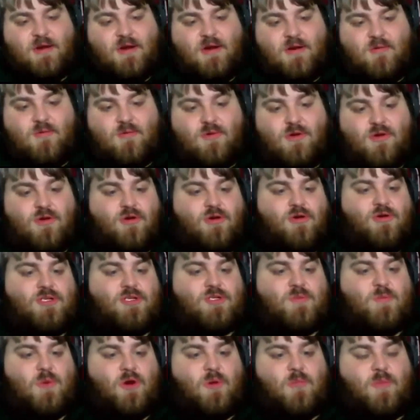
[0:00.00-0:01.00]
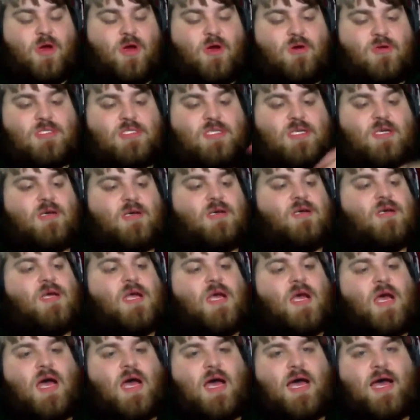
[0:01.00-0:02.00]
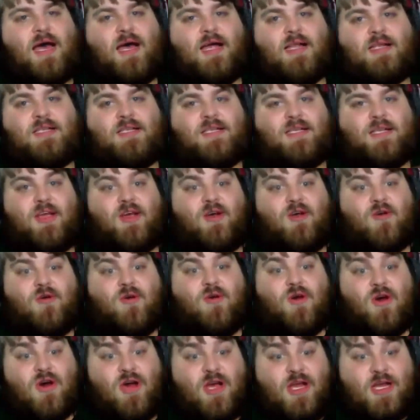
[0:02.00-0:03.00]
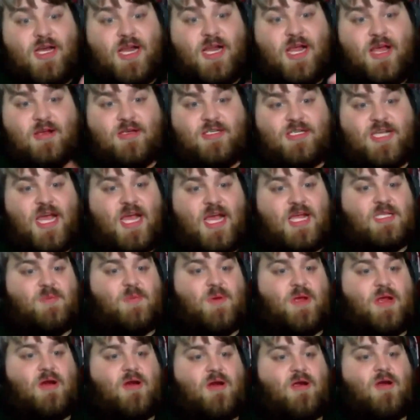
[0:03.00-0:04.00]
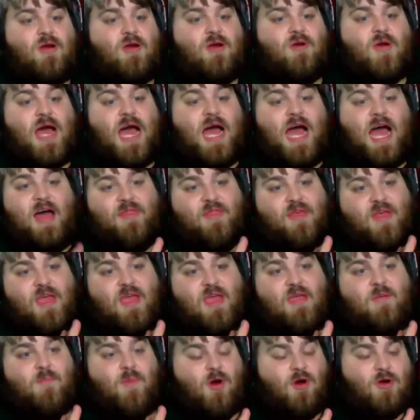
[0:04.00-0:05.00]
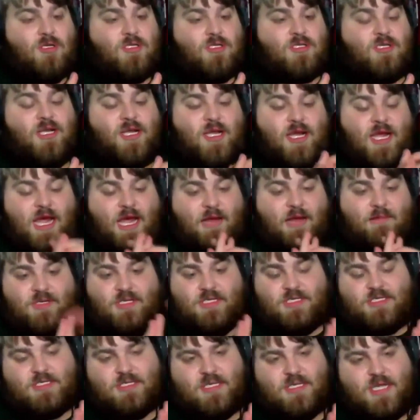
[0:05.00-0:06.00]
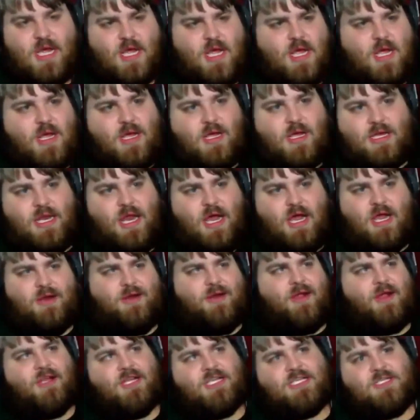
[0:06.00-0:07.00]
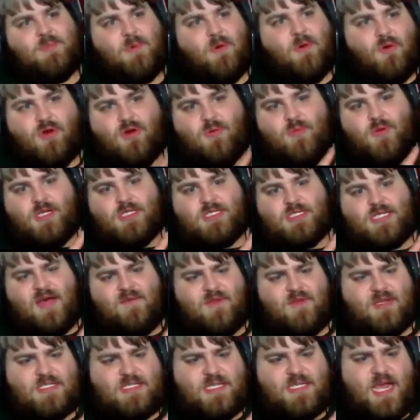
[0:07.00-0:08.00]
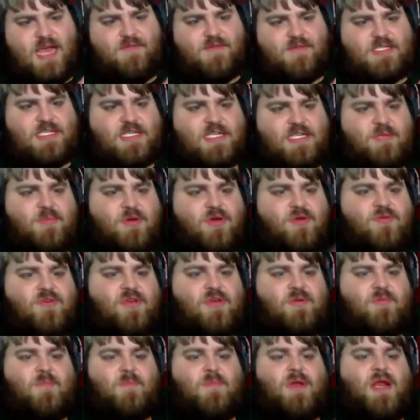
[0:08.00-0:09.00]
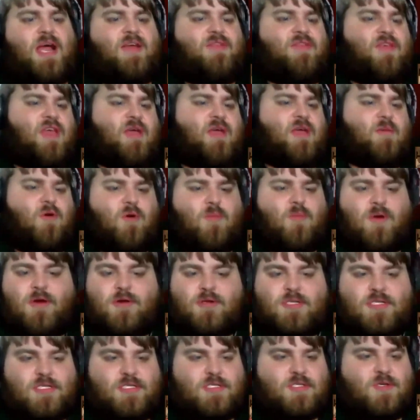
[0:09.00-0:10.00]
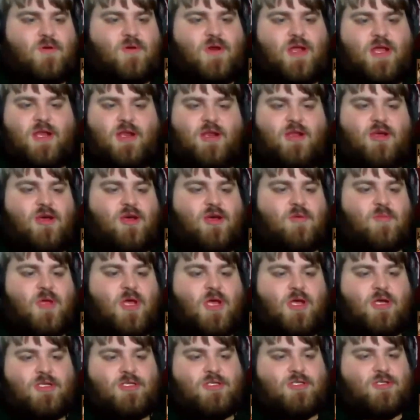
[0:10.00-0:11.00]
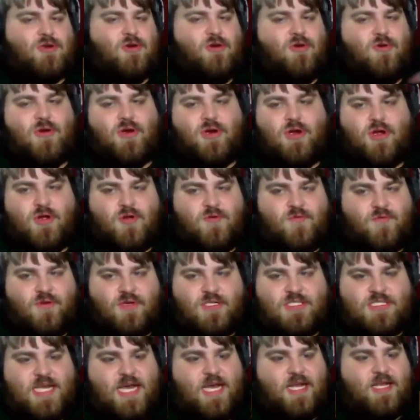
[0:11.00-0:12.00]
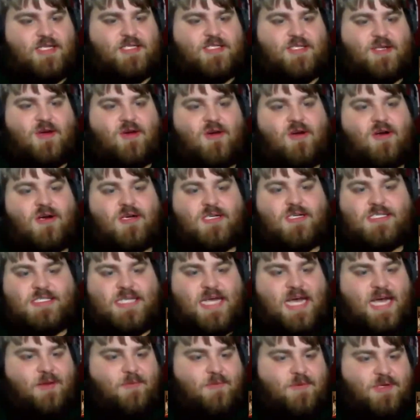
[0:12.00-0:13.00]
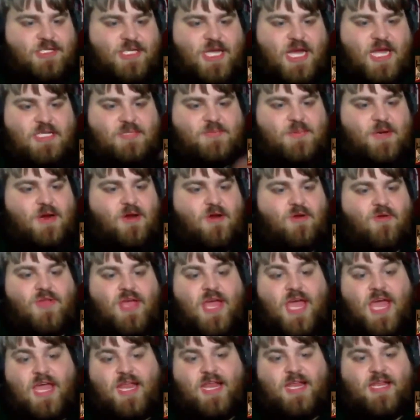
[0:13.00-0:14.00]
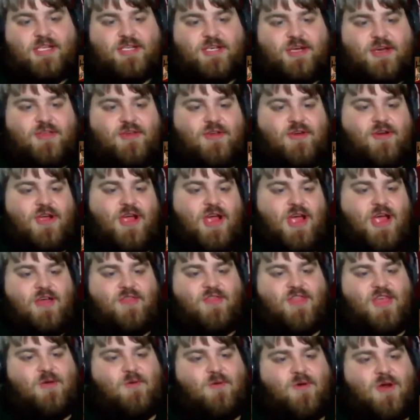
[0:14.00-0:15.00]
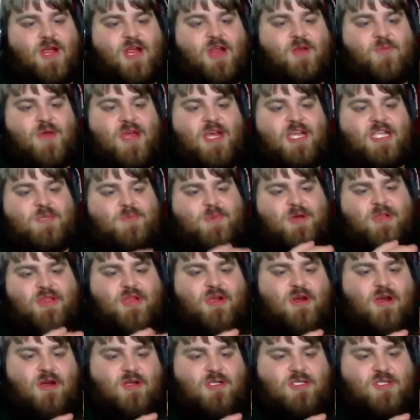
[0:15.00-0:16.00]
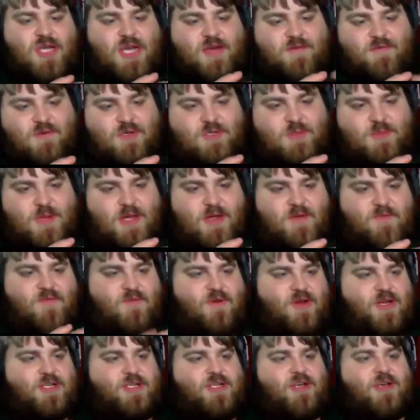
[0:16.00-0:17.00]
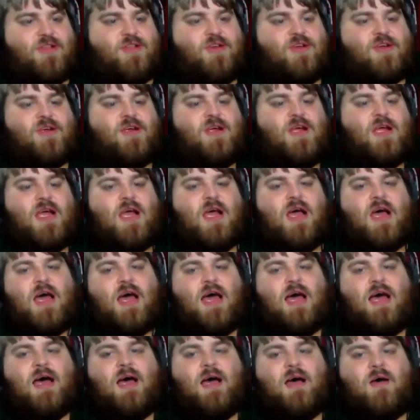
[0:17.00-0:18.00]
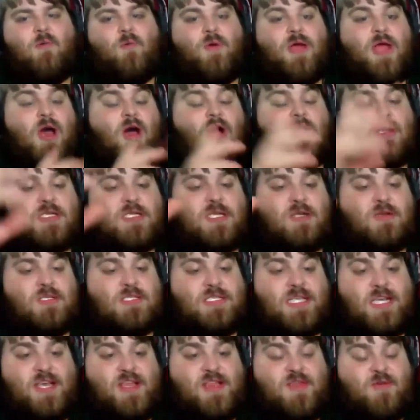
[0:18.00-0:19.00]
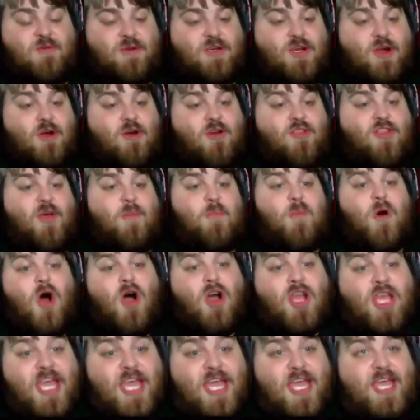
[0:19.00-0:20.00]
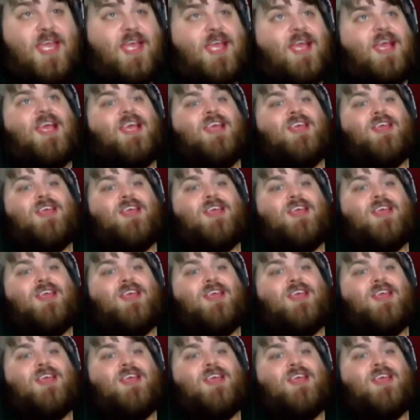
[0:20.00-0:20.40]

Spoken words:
Salazar recruits Barbossa to go hunt down Jack Sparrow. I think, personally, I'm just... Not a spoiler because obviously I haven't seen the movie, but I think Barbossa is going to end up screwing over Salazar, siding with Jack Sparrow. They hate each other. They were enemies, but they also have respect for each other. We also see the return of the monkey.